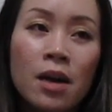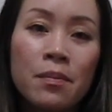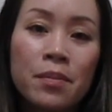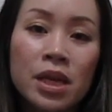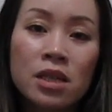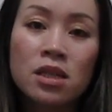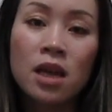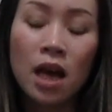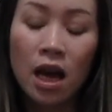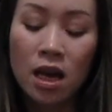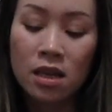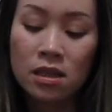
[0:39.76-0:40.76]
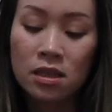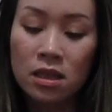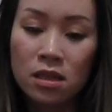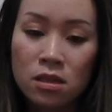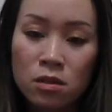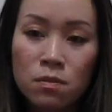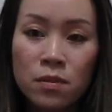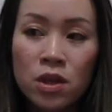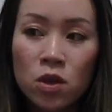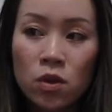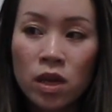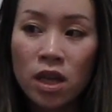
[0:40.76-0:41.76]
because it has this
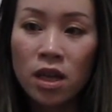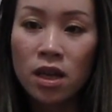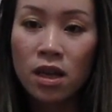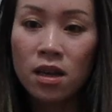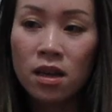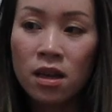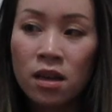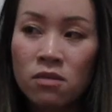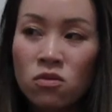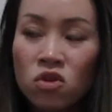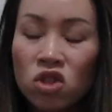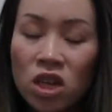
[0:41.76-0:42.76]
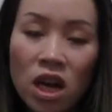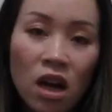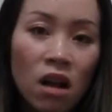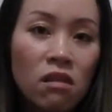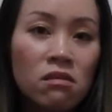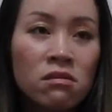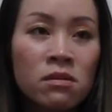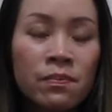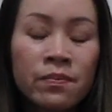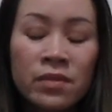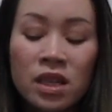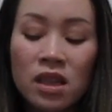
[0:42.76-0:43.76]
milky gel
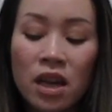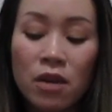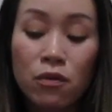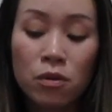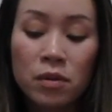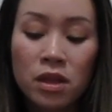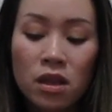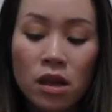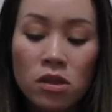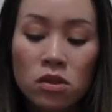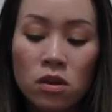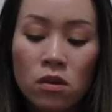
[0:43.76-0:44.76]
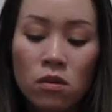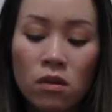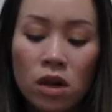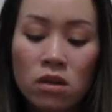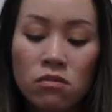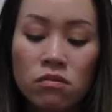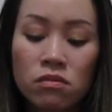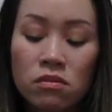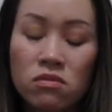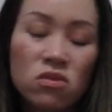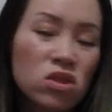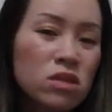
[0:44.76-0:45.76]
like formula, so I
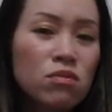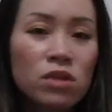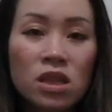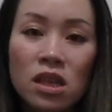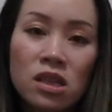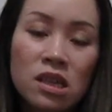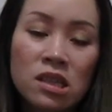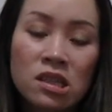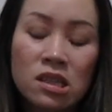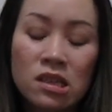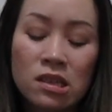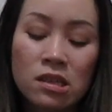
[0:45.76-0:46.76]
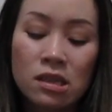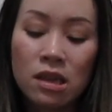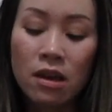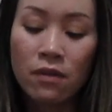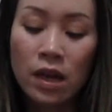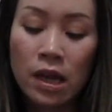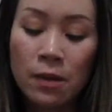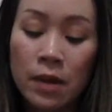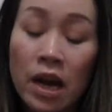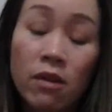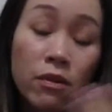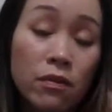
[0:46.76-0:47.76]
just really like the consistency of it and
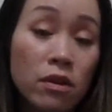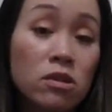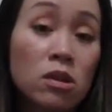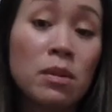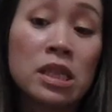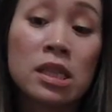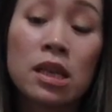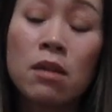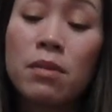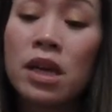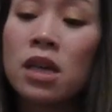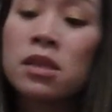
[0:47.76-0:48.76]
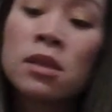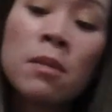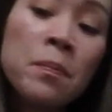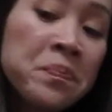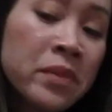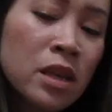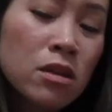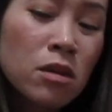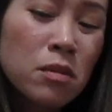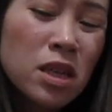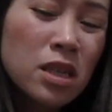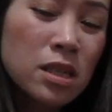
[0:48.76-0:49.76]
how it feels on my skin, because
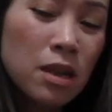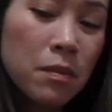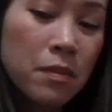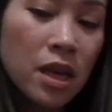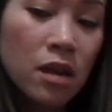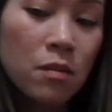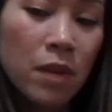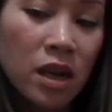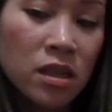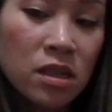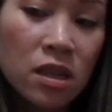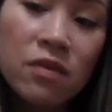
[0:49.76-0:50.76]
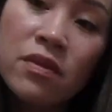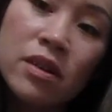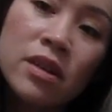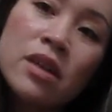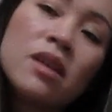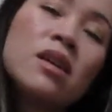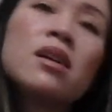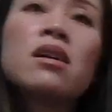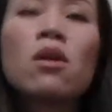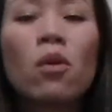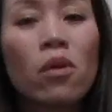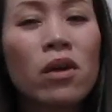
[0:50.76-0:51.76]
normally some make my skin very
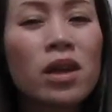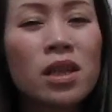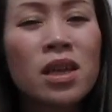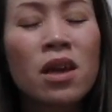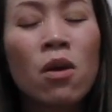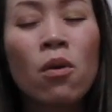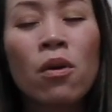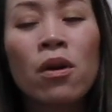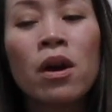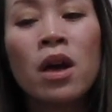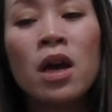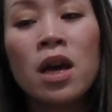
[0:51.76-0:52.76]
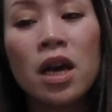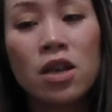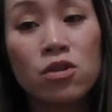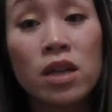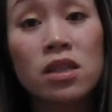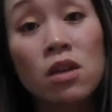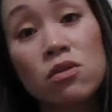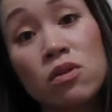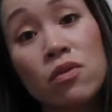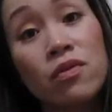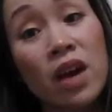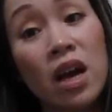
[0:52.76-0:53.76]
oily or it dries out
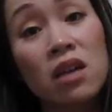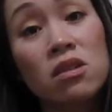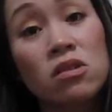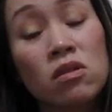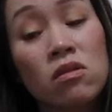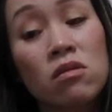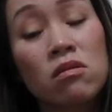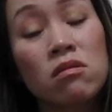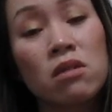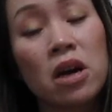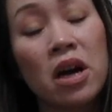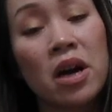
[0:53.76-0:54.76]
too fast, so